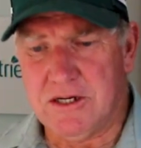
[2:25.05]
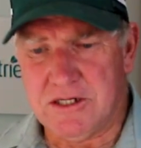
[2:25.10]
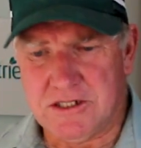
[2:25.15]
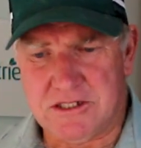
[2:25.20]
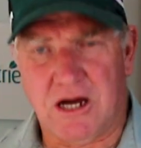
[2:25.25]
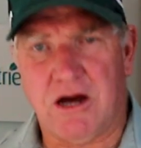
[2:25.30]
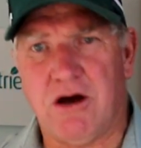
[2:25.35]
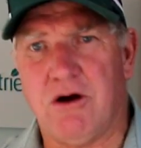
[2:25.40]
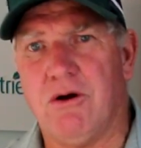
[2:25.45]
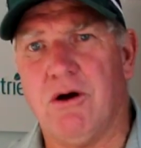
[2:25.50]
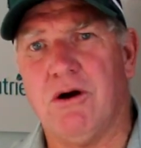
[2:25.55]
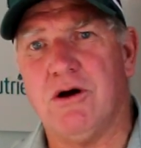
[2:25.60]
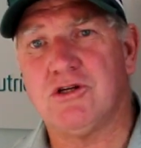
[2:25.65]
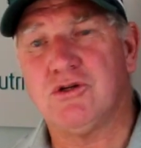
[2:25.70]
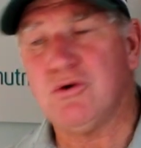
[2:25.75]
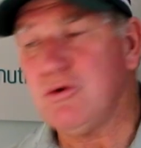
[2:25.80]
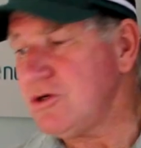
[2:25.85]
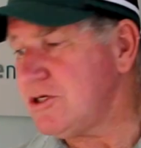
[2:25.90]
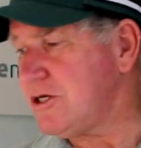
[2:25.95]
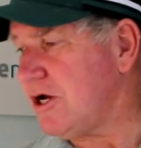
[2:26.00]
So
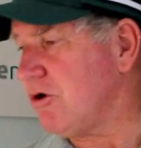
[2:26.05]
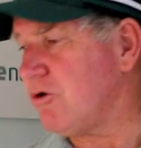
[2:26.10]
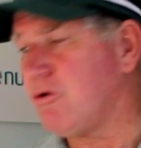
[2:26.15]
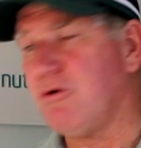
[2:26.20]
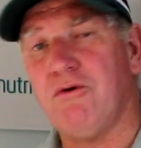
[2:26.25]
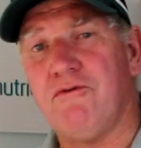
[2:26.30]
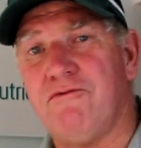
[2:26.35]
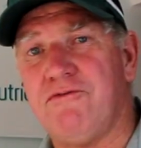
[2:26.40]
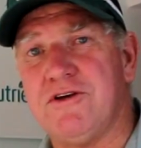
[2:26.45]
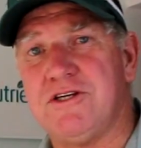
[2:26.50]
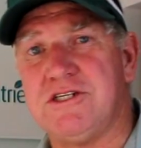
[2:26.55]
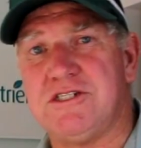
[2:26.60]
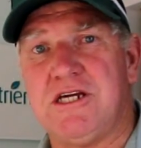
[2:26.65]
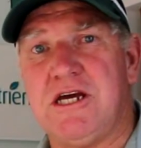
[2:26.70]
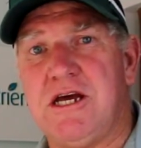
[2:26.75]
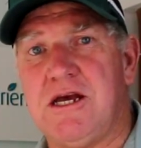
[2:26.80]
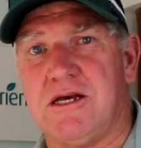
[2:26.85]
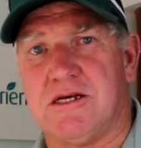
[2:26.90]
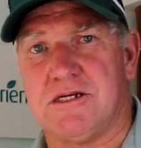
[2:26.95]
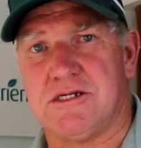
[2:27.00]
it's also good for
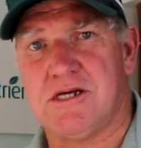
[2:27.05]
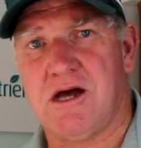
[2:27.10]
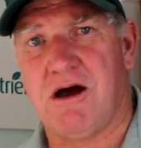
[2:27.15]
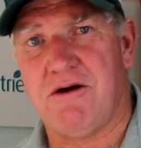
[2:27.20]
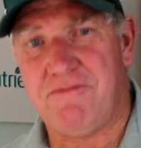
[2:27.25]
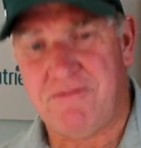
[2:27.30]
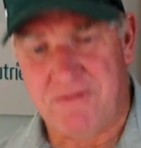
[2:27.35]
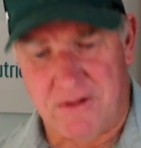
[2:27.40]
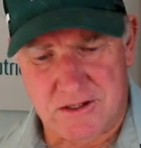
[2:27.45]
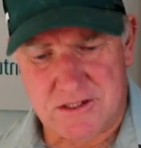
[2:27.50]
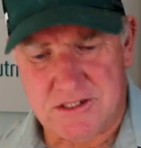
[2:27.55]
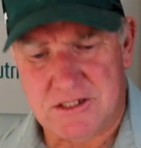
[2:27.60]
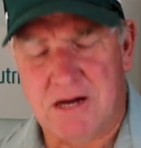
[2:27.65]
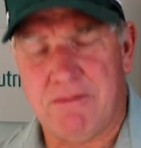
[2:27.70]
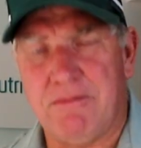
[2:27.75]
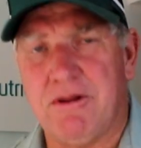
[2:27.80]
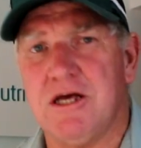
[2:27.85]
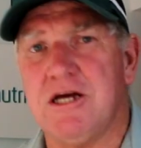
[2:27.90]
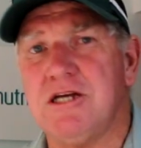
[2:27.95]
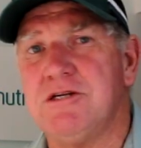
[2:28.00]
stings. So if
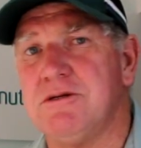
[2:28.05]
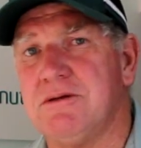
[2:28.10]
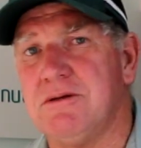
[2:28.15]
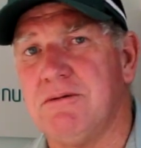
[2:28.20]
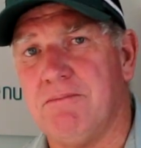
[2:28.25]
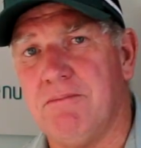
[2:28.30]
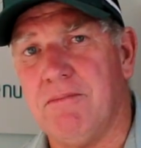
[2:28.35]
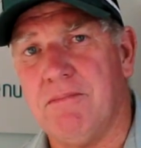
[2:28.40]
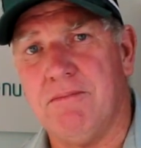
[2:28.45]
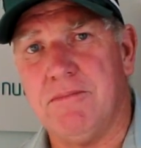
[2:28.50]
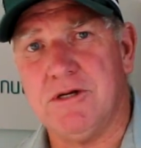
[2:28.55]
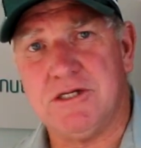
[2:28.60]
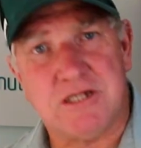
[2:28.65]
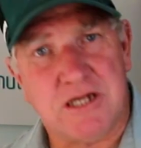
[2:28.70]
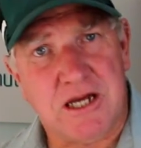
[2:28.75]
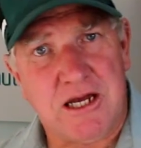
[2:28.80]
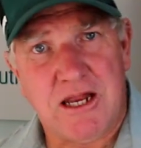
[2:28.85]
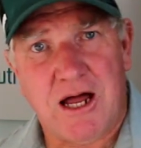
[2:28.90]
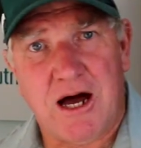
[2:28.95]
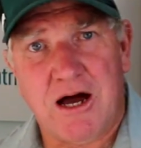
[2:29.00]
some of these
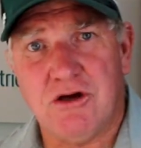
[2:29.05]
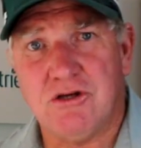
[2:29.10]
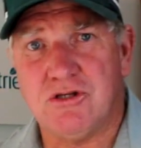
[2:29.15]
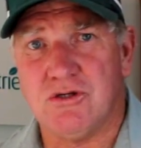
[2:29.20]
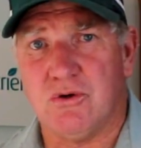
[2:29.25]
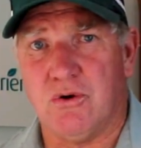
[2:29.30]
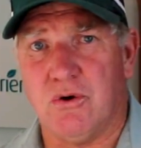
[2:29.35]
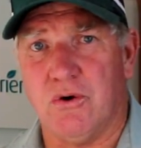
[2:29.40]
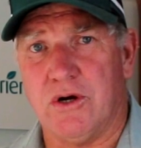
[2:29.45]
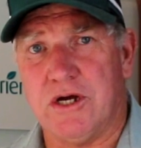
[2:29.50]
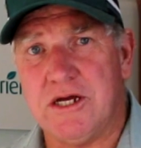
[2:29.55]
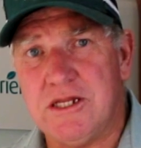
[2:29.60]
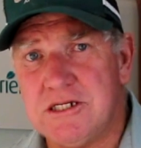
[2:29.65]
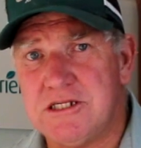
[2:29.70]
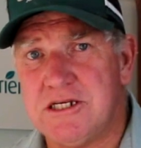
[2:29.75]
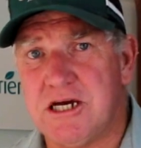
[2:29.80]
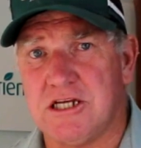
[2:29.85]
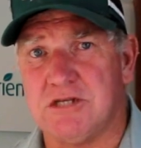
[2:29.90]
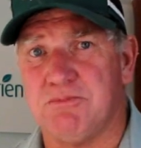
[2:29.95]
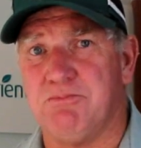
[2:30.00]
mosquitoes or
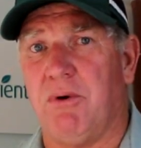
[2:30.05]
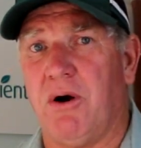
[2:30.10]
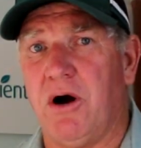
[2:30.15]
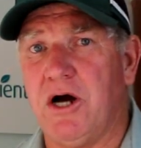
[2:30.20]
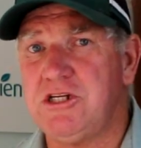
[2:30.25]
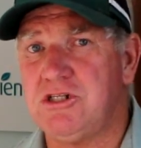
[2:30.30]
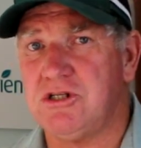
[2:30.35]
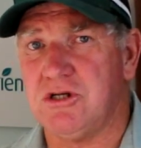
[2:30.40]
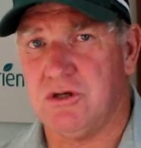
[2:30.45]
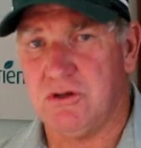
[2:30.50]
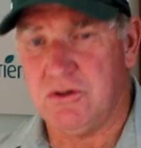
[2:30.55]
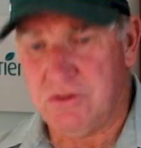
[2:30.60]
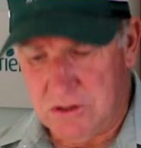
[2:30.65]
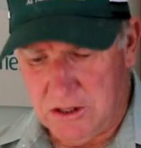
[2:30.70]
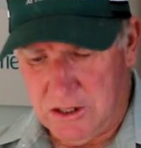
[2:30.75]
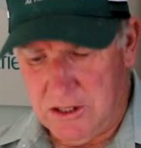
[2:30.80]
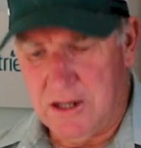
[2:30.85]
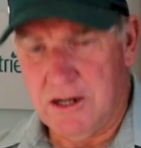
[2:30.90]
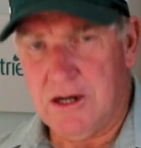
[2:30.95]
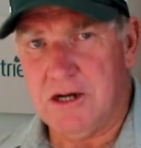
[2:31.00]
insects bite
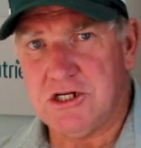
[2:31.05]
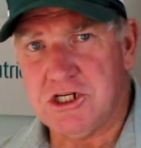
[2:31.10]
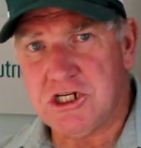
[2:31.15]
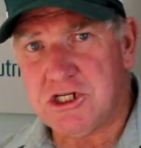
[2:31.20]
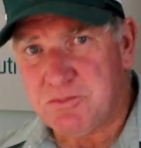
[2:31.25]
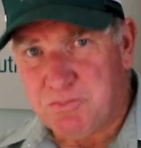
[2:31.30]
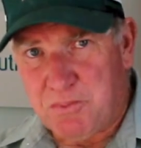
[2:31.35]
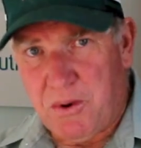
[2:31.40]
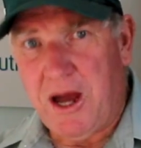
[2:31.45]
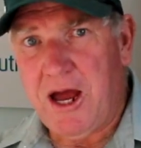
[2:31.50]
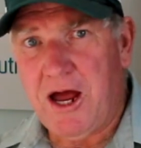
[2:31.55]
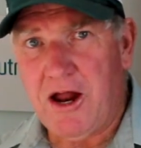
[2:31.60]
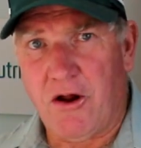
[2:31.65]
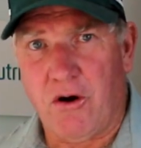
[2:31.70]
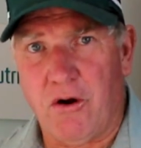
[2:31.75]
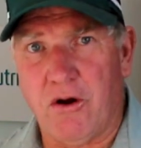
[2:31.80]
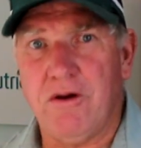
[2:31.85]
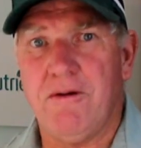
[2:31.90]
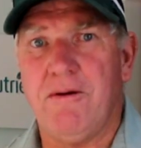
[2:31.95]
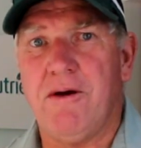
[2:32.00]
you, just spray it
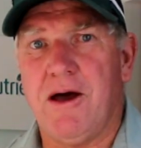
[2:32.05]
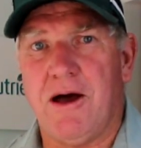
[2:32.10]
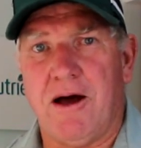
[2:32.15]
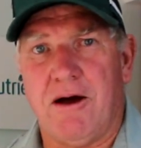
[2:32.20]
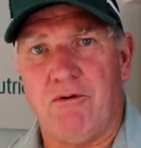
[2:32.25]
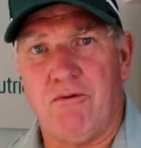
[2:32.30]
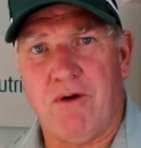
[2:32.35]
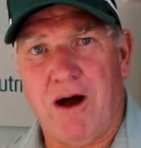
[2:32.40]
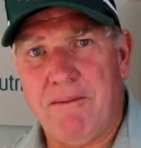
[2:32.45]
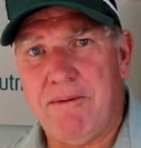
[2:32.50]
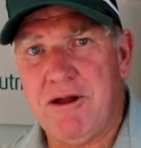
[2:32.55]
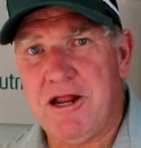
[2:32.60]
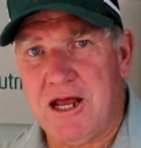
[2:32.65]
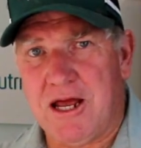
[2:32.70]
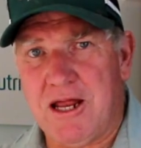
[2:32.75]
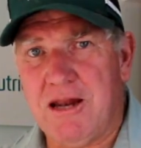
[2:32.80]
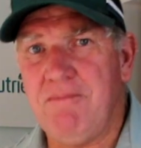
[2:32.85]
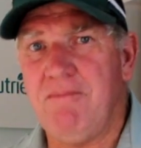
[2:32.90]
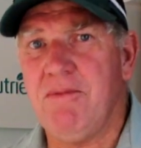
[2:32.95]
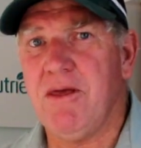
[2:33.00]
on, rub it
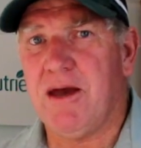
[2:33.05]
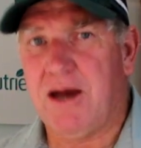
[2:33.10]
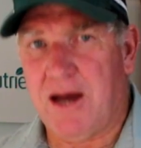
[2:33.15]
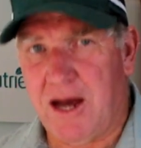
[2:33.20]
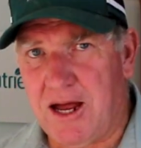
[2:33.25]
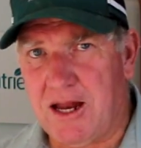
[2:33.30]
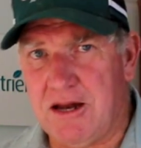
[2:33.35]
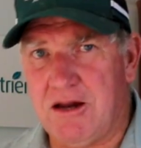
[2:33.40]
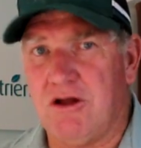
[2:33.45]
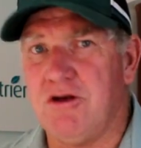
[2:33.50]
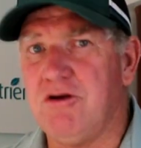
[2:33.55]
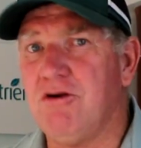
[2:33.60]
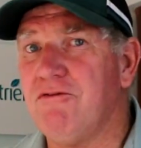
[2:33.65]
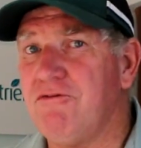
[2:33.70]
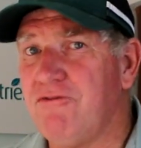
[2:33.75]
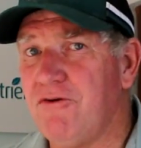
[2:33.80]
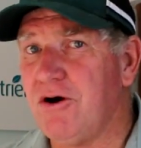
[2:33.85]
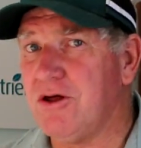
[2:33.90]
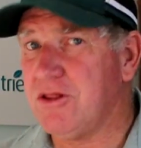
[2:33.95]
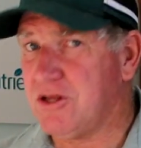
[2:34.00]
in, and you'll
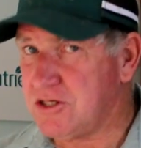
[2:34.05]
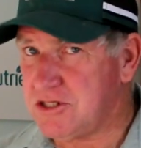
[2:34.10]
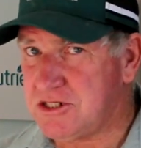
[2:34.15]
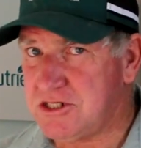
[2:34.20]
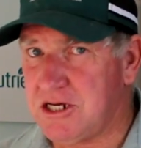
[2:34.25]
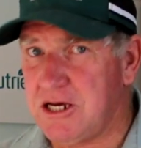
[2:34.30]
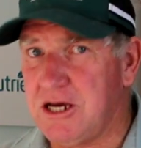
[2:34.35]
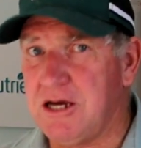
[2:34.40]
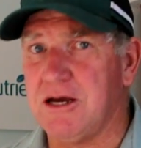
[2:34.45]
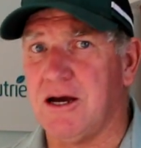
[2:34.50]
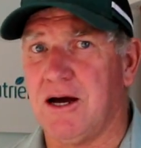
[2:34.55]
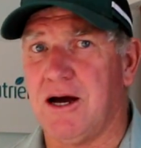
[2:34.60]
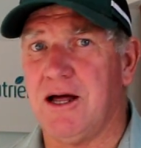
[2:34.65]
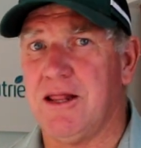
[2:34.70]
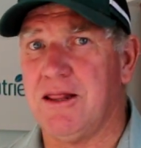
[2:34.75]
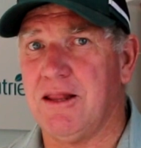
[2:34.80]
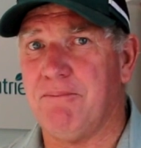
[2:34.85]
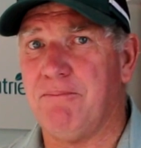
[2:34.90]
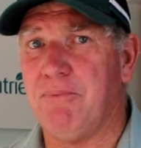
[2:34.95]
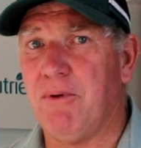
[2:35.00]
find the sting
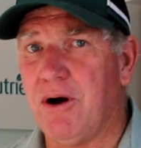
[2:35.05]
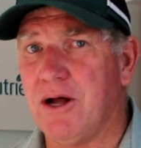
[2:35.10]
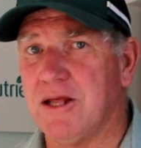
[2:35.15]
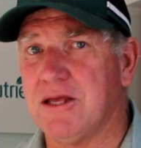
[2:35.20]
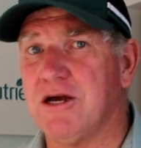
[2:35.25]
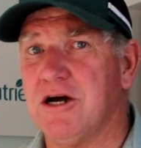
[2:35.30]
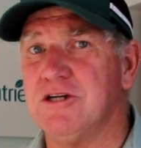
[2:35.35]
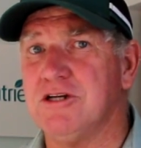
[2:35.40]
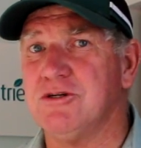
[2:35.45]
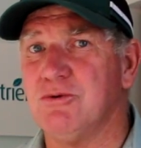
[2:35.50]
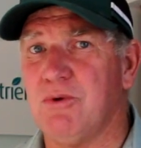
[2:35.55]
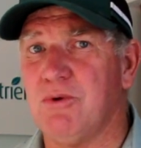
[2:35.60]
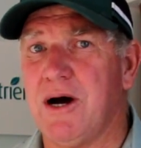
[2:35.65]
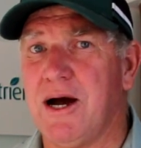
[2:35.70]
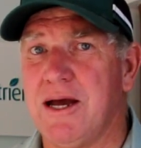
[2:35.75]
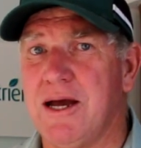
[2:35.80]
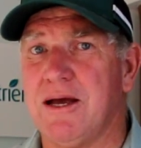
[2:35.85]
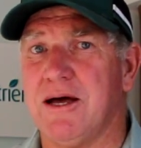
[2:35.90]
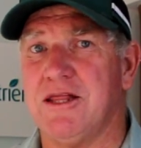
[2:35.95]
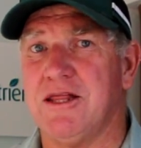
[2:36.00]
and the bite goes
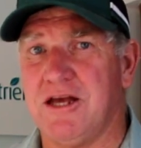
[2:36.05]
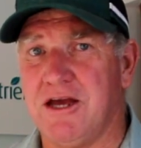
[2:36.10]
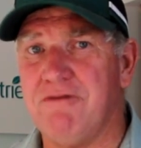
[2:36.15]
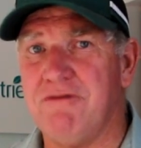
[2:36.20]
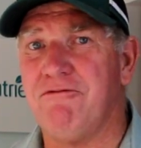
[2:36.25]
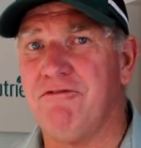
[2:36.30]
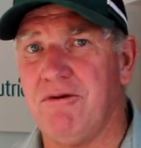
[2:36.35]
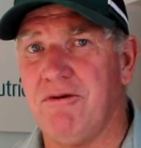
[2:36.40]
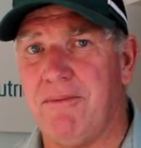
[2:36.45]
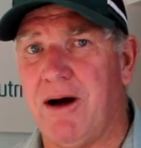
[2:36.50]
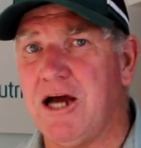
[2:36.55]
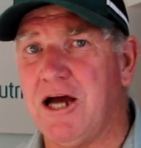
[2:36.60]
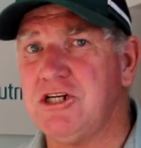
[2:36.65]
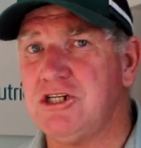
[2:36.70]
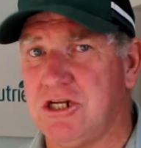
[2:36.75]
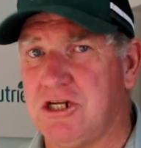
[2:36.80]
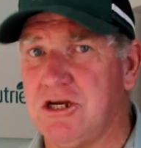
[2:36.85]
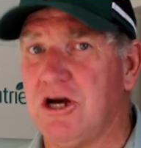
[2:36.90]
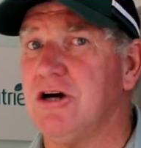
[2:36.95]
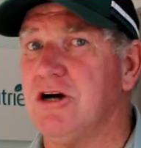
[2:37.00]
away and the
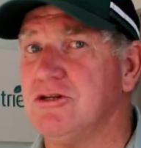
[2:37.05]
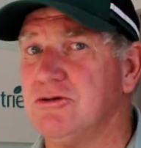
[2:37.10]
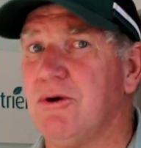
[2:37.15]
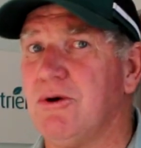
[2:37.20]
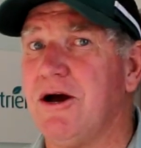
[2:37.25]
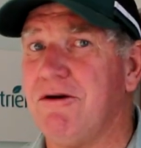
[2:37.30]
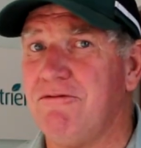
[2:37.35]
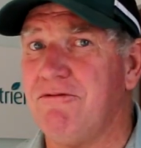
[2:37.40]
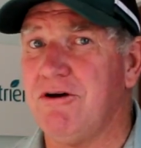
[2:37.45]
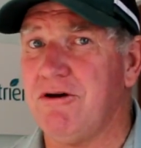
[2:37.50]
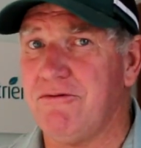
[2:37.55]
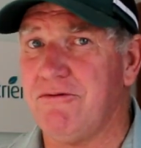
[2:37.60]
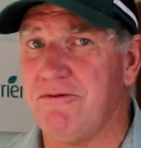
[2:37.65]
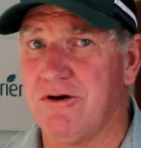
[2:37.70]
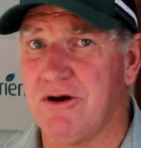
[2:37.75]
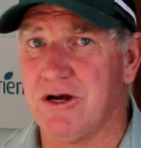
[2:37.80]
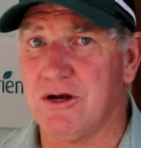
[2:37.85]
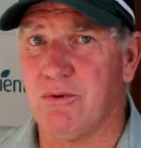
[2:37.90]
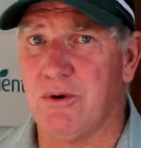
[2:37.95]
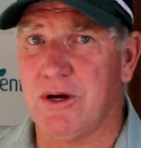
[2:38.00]
inflammation goes away very,
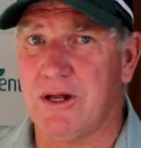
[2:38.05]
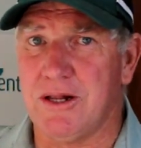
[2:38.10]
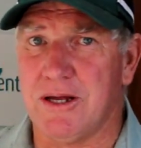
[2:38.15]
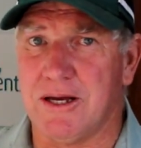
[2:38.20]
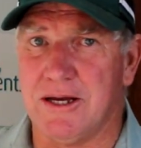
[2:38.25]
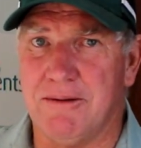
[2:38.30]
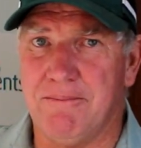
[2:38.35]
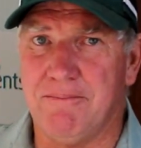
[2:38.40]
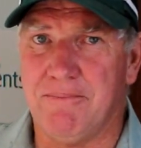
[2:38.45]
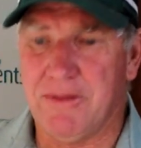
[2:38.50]
very quickly.